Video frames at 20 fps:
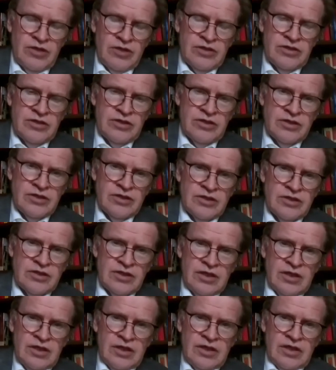prices
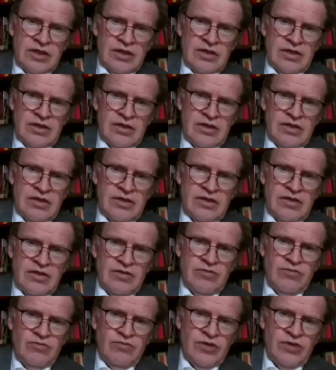
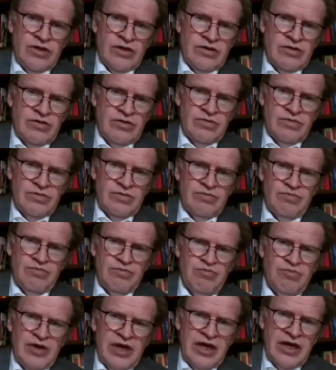were
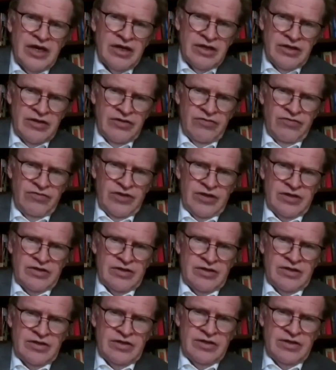barely
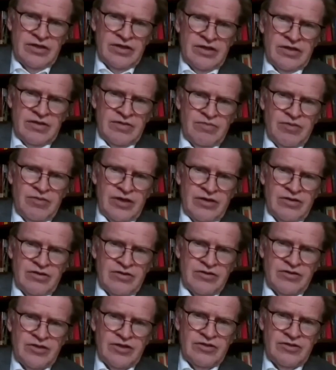affected by
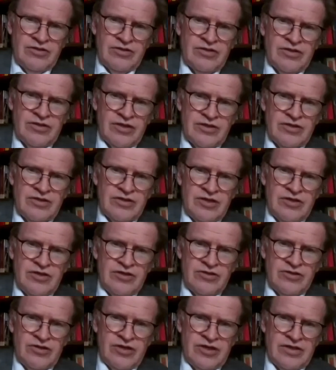the change in the
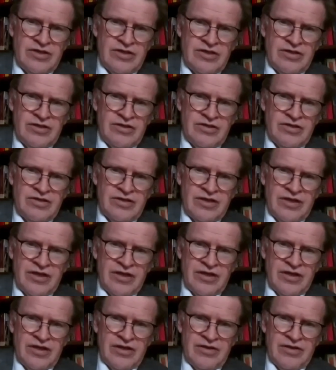exchange rate. And
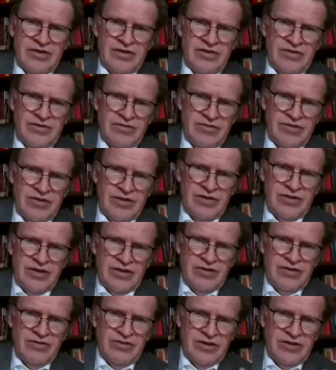
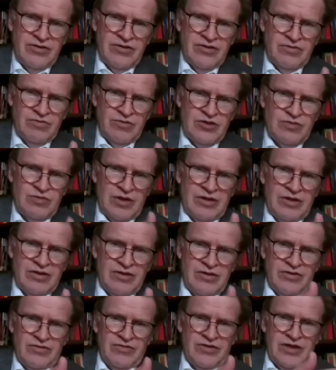economists spend a
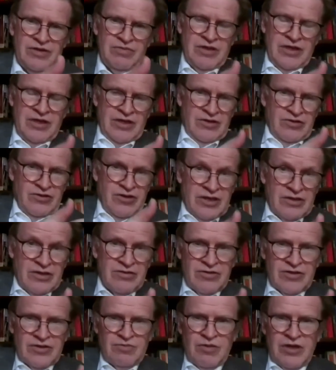lot of time trying
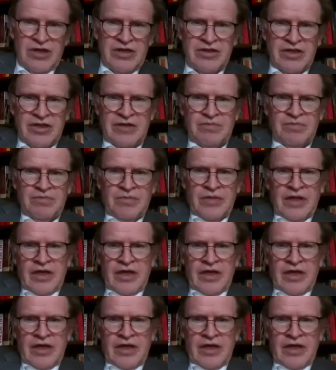to explain that.